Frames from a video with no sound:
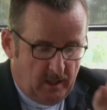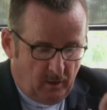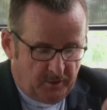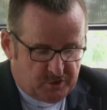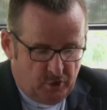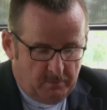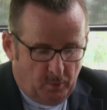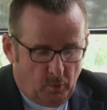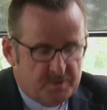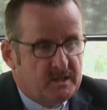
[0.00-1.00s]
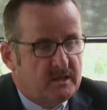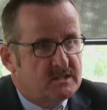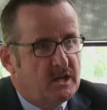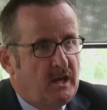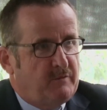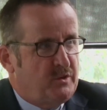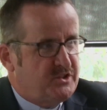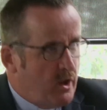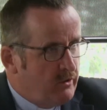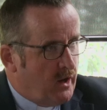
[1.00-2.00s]
on 2 boards, is if we
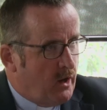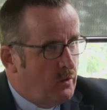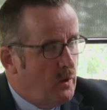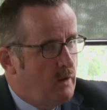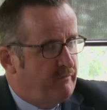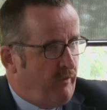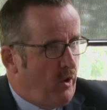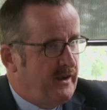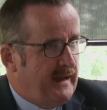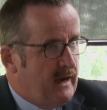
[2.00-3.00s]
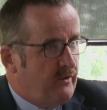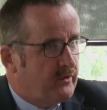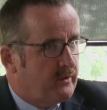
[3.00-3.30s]
don't know, find out.